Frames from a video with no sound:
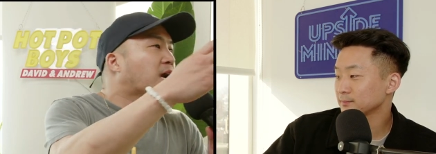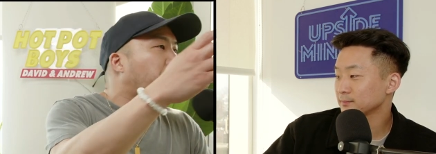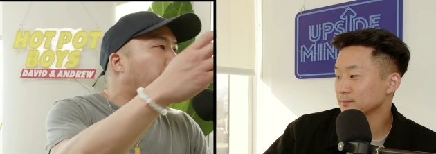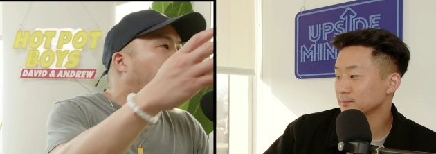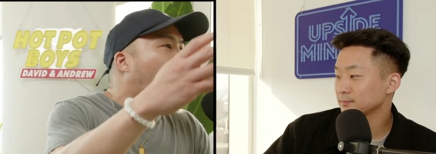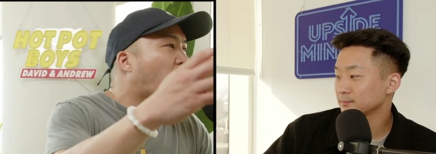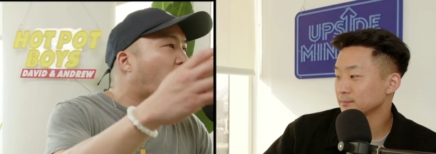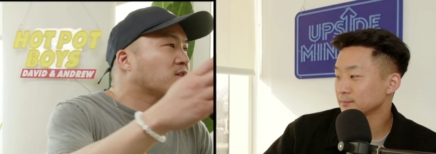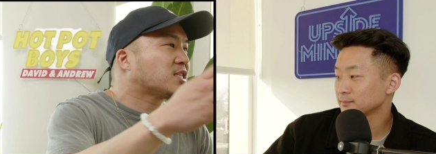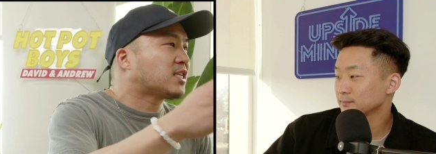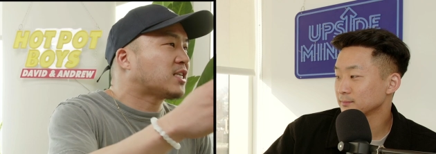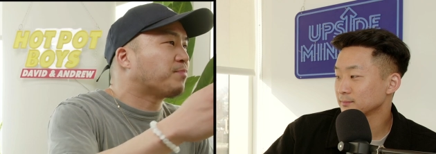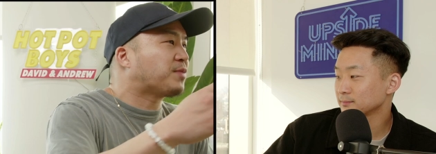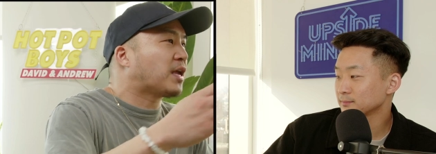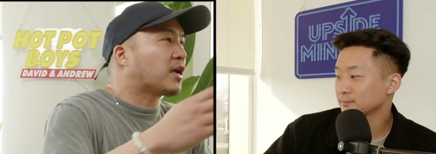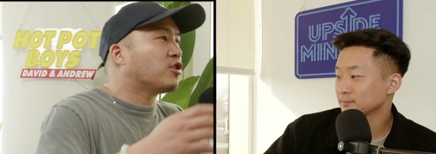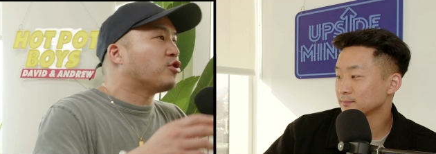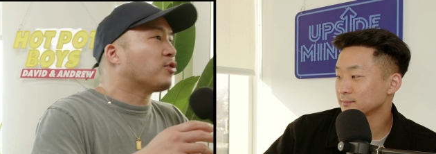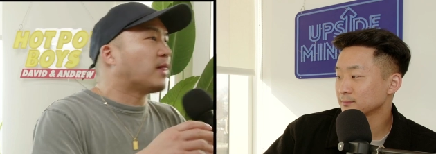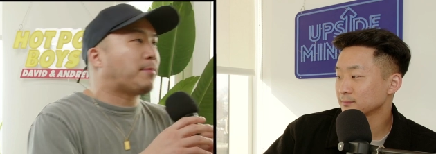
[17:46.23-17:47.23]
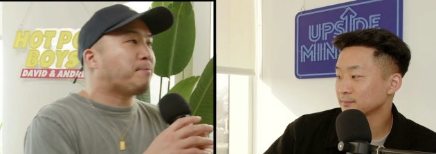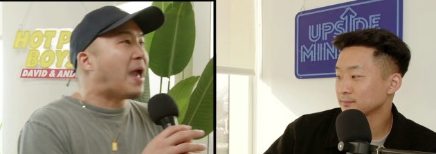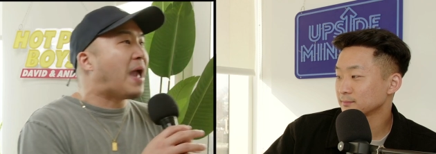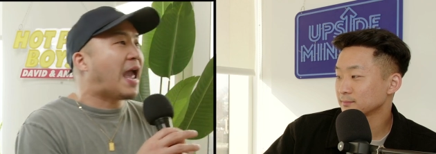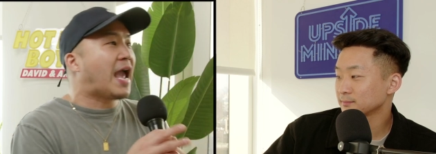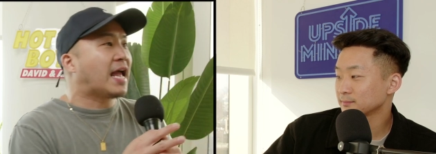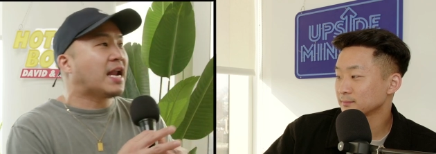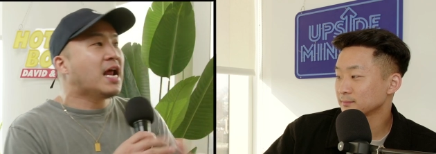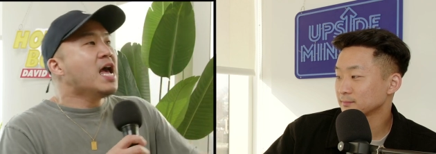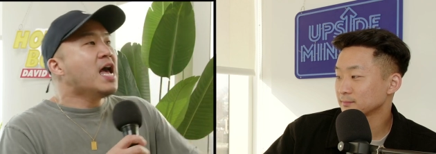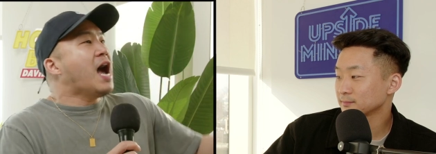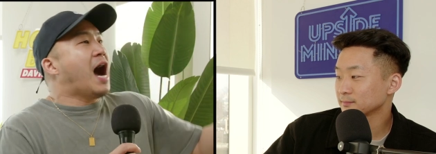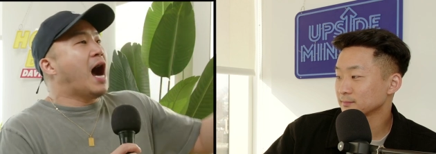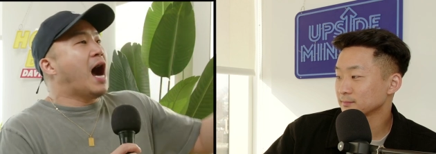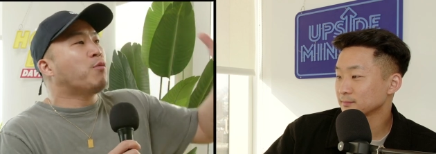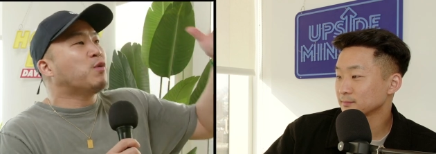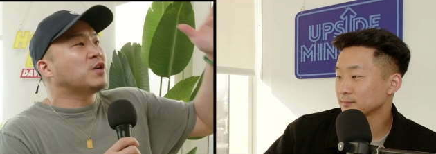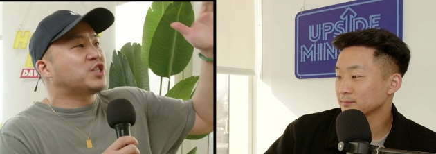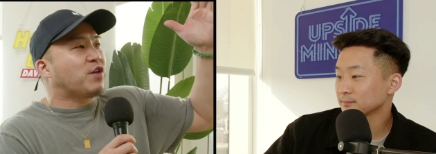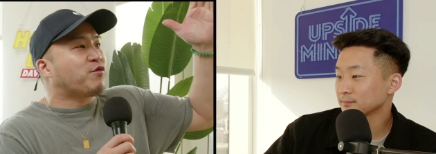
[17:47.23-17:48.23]
Speaker 1: apart something and you're like, man, I
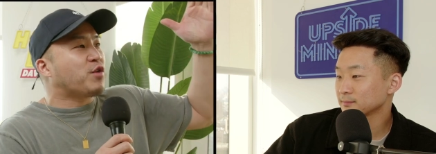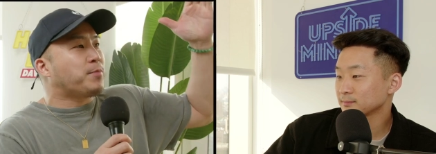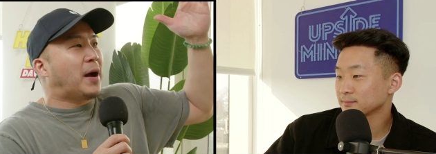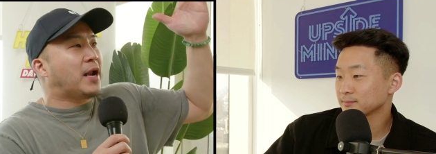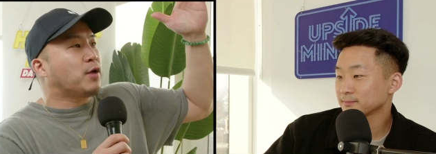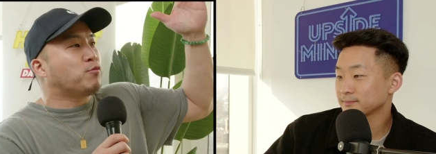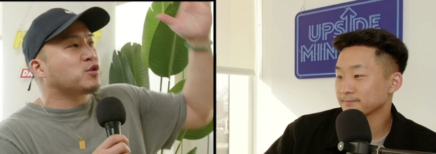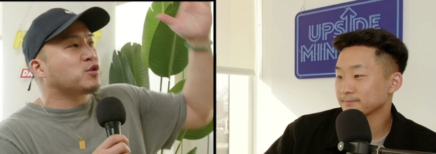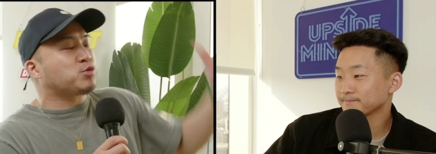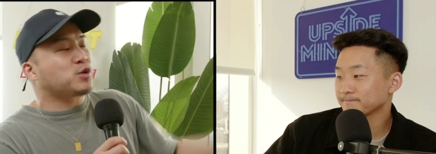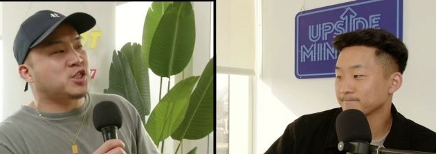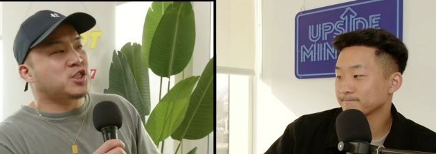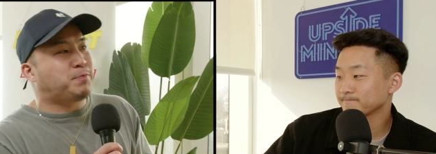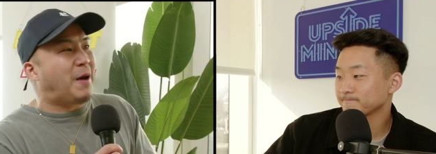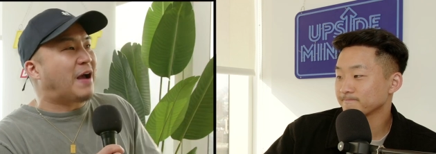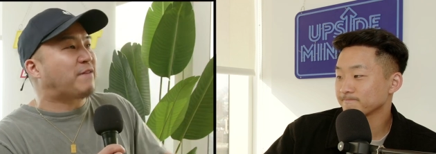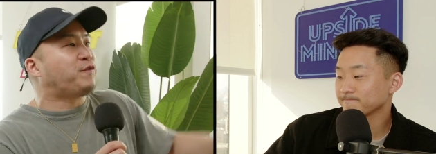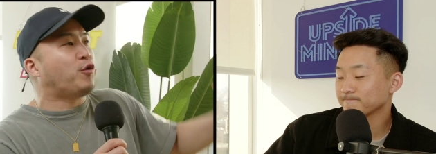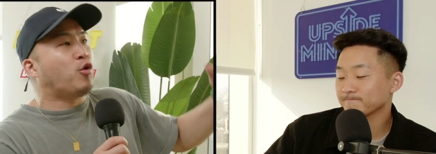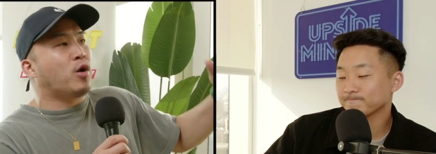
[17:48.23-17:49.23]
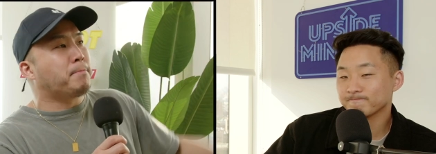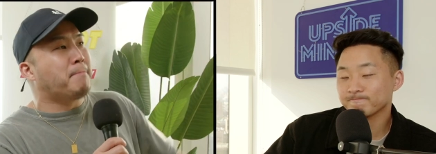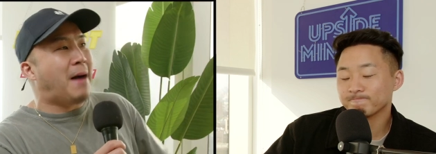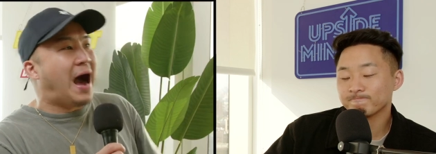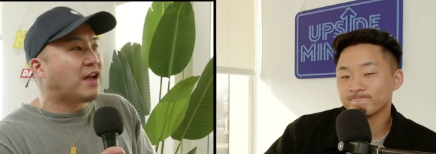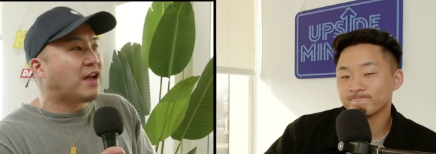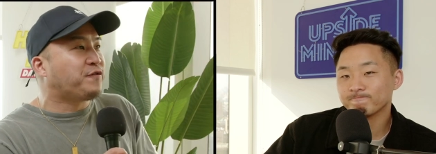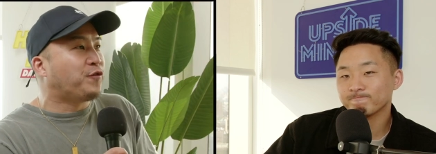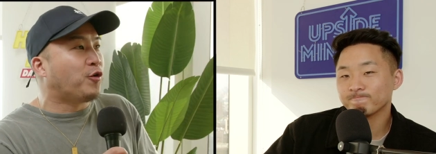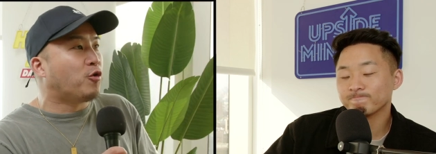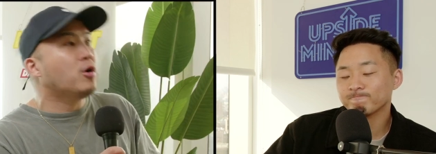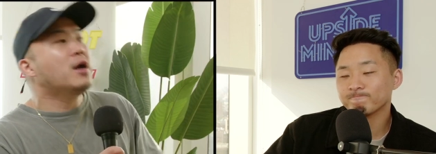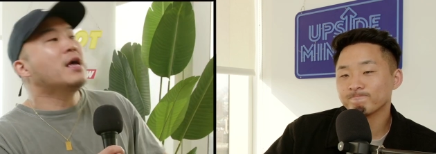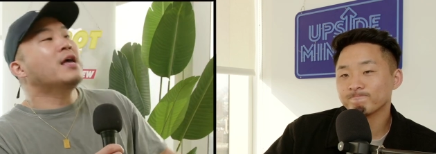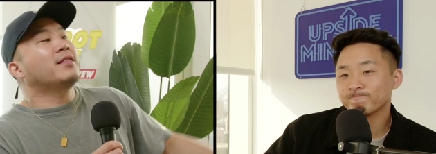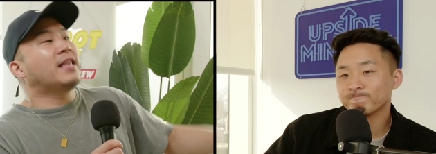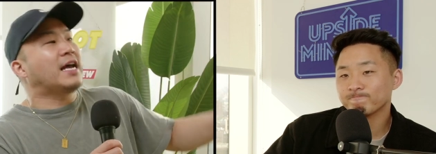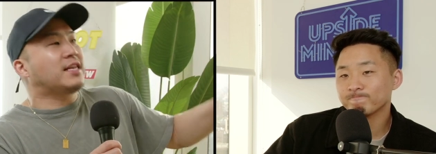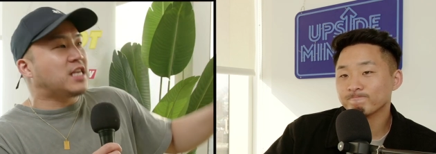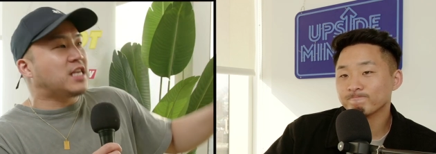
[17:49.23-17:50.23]
wish everybody was respectful and mindful
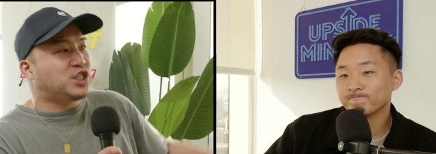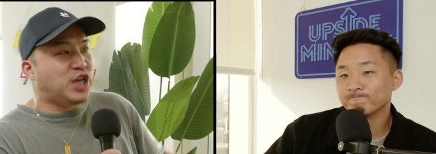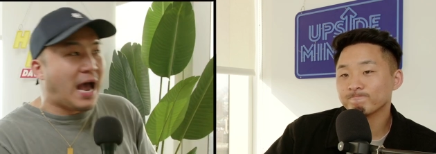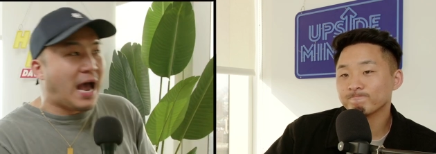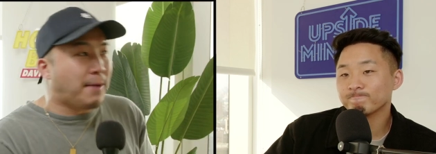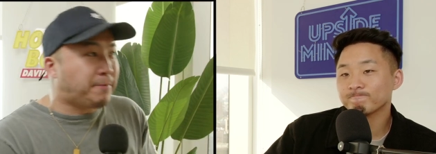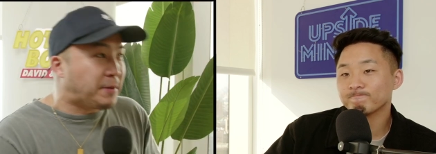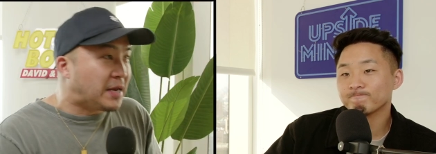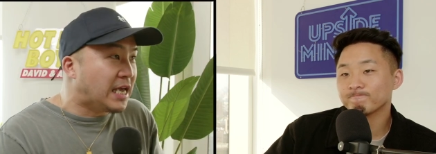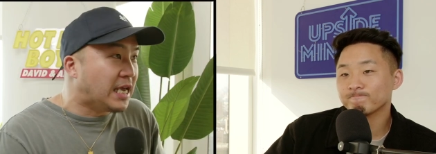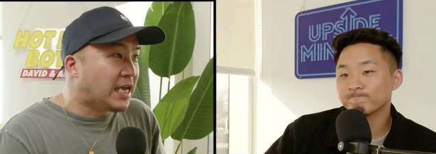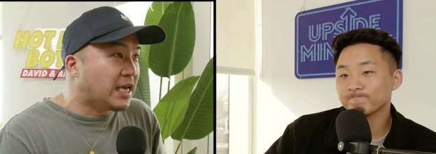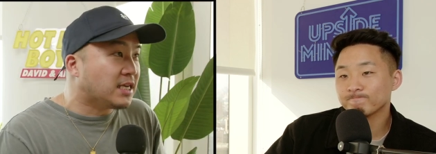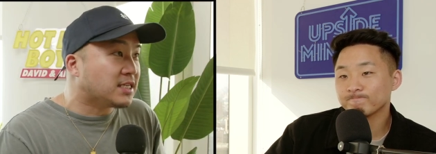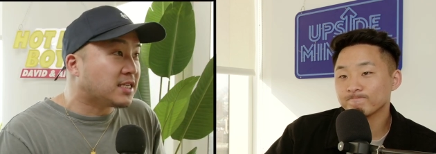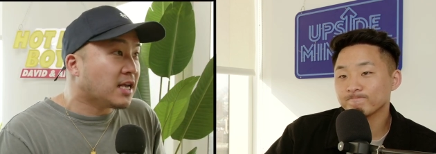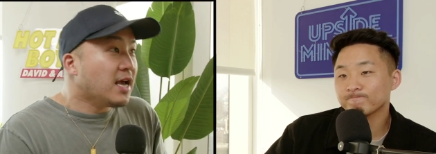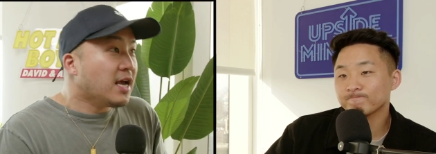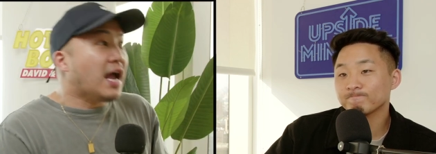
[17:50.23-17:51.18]
like the Japanese.